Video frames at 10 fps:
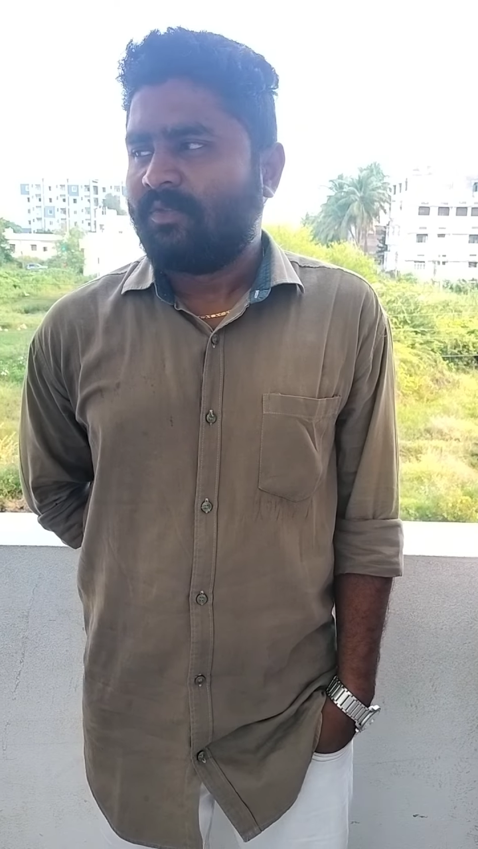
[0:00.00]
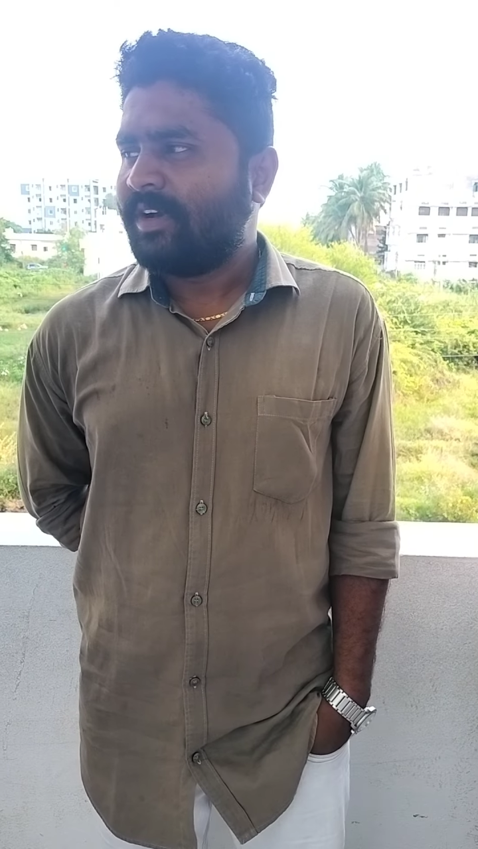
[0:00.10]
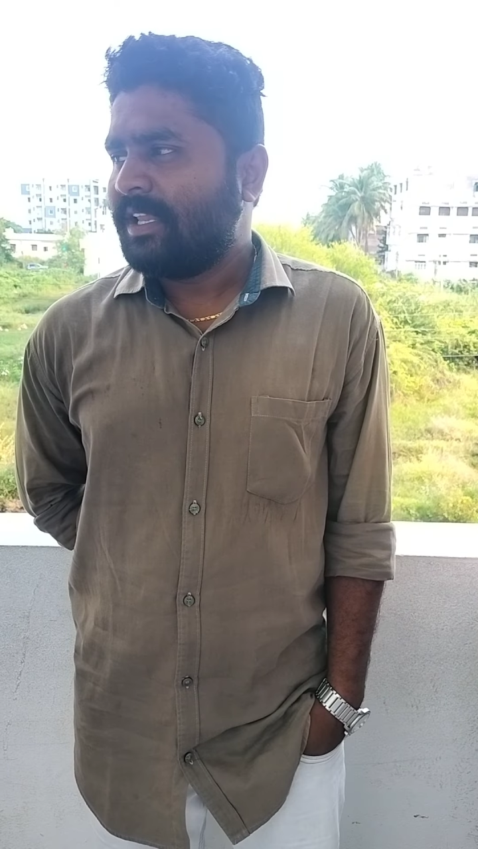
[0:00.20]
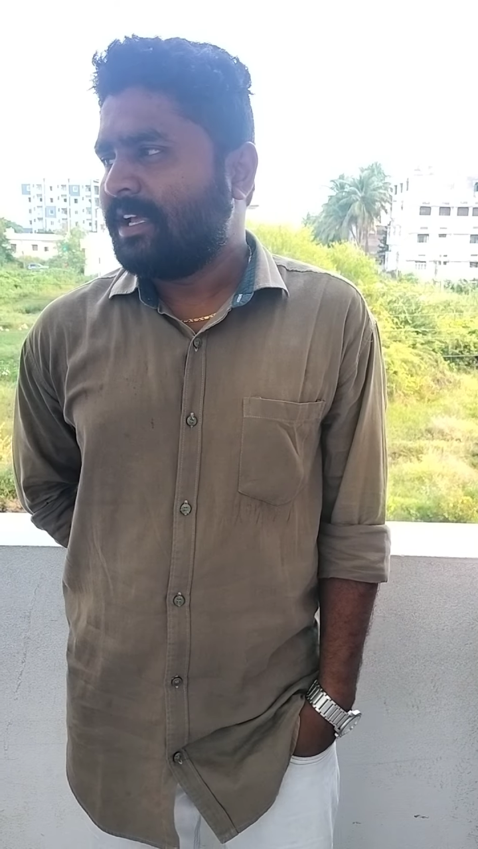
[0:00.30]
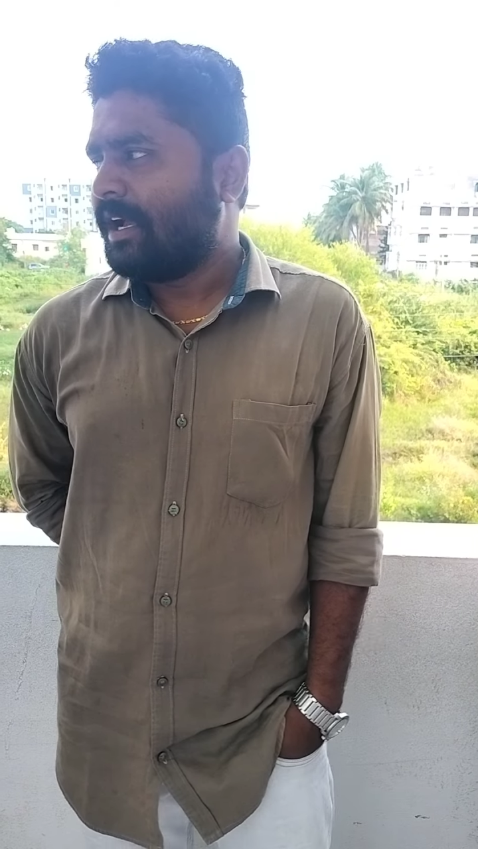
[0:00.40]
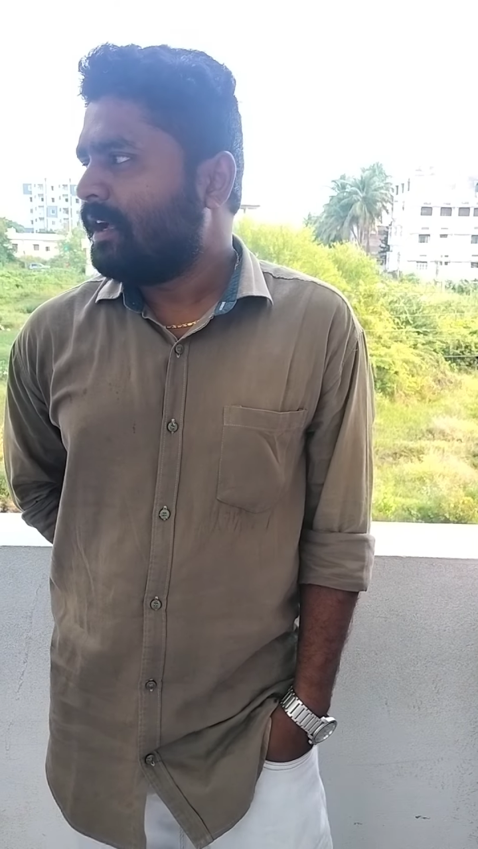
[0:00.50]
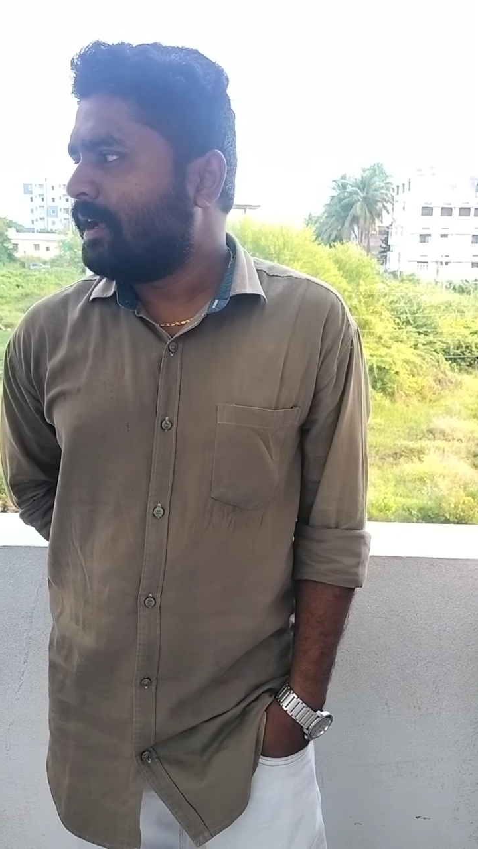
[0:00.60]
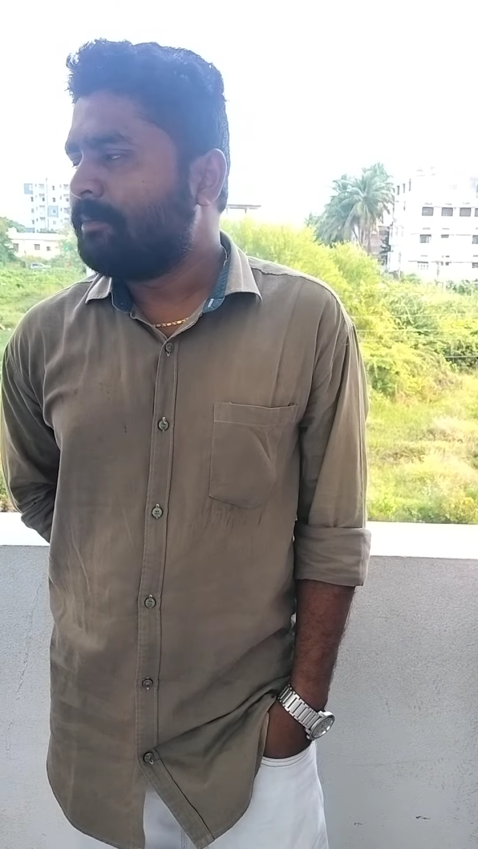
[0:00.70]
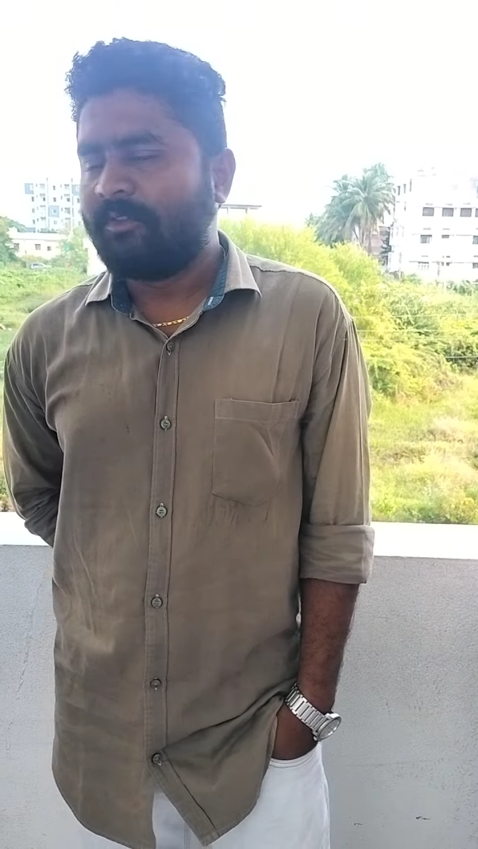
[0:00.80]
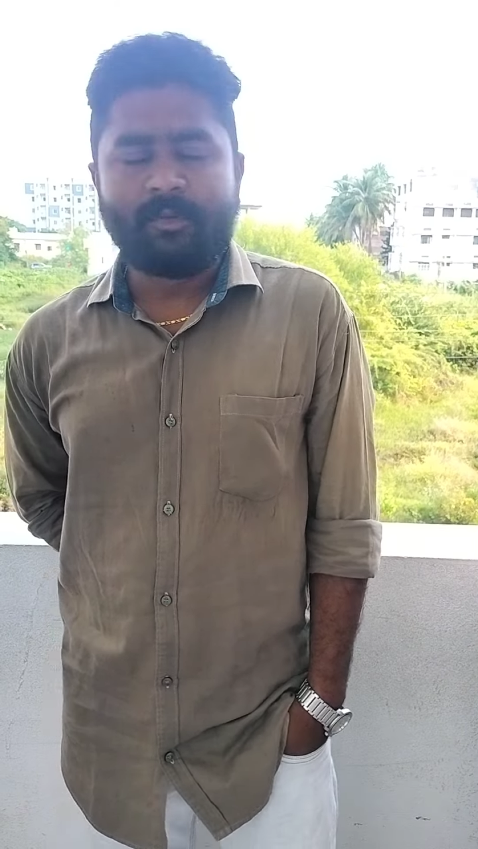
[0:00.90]

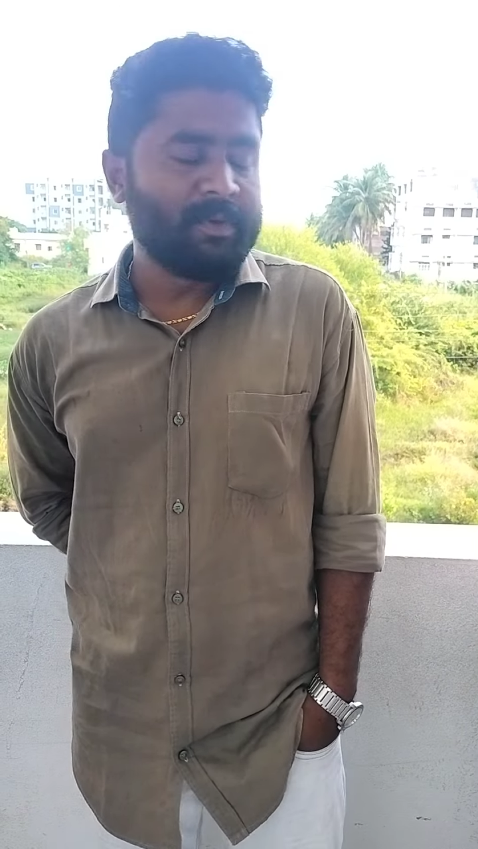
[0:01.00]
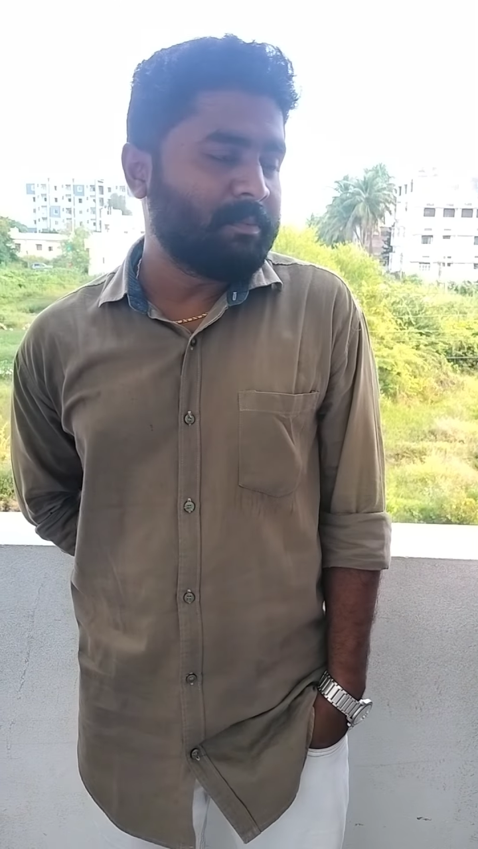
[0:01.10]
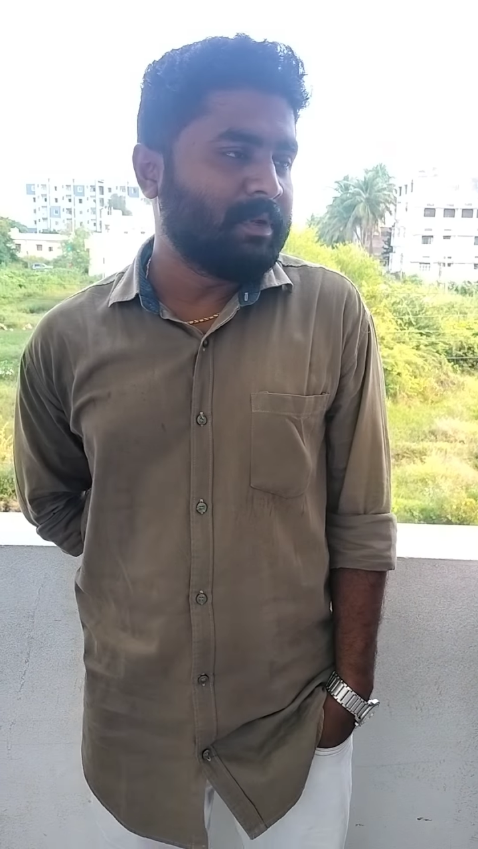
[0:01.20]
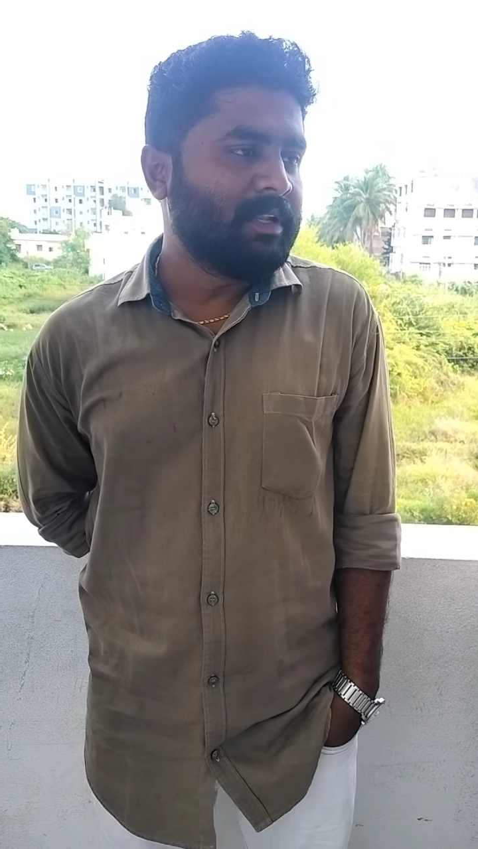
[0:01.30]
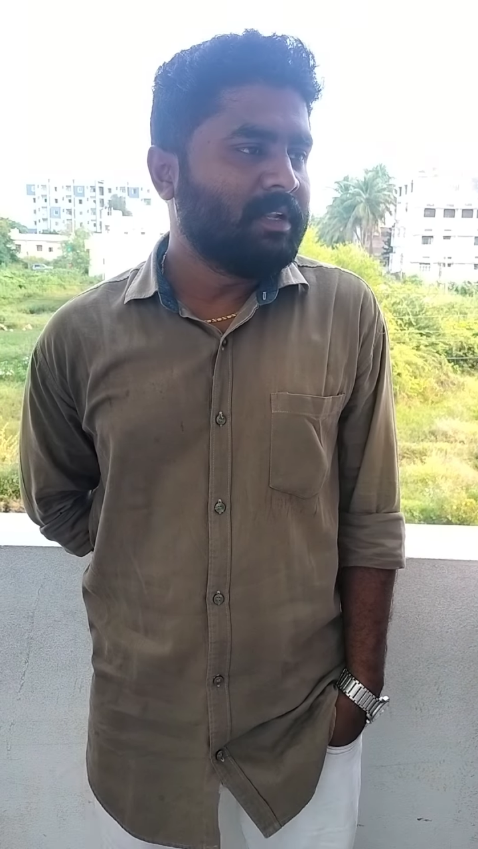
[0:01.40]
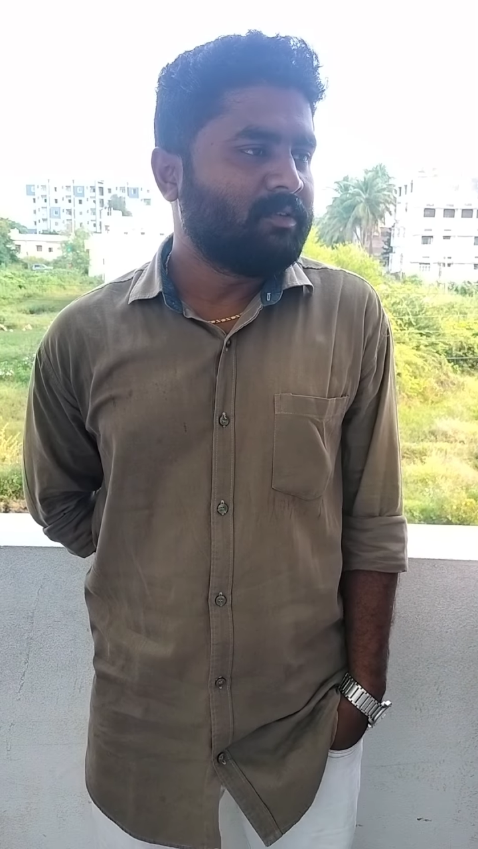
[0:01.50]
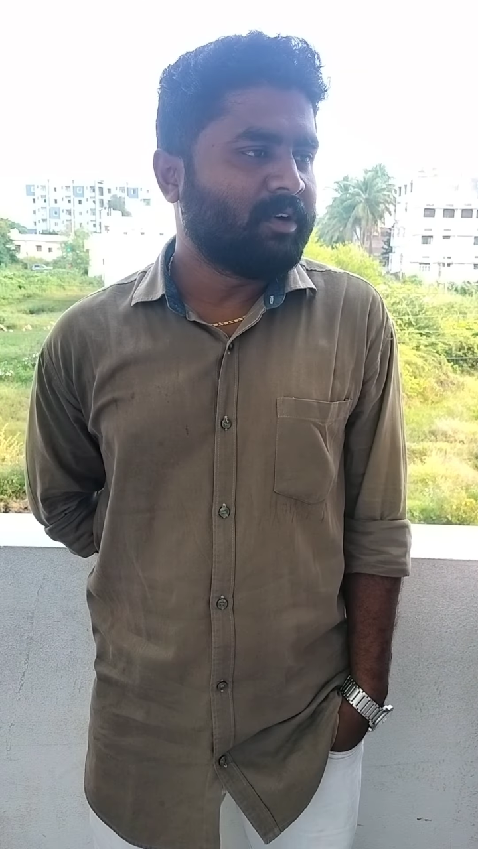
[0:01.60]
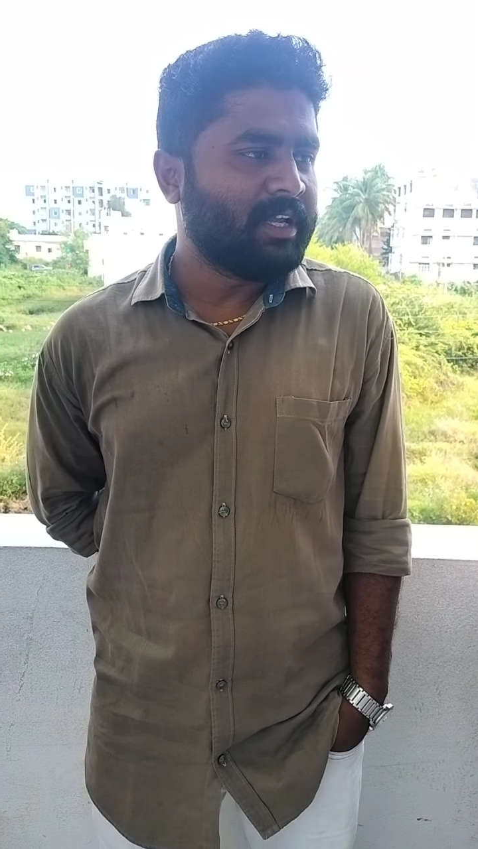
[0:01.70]
while you people,